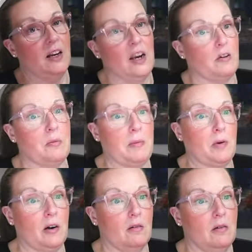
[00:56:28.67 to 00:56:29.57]
can't
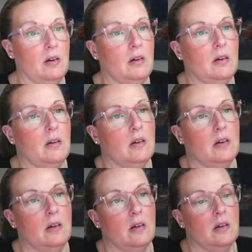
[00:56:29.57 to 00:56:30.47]
remember.
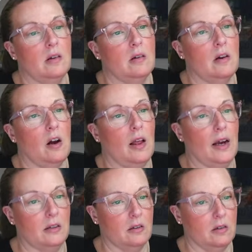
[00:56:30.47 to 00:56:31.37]
I'll
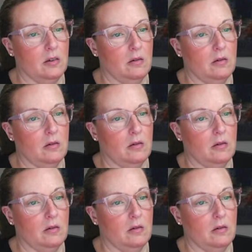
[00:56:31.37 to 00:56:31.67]
ask.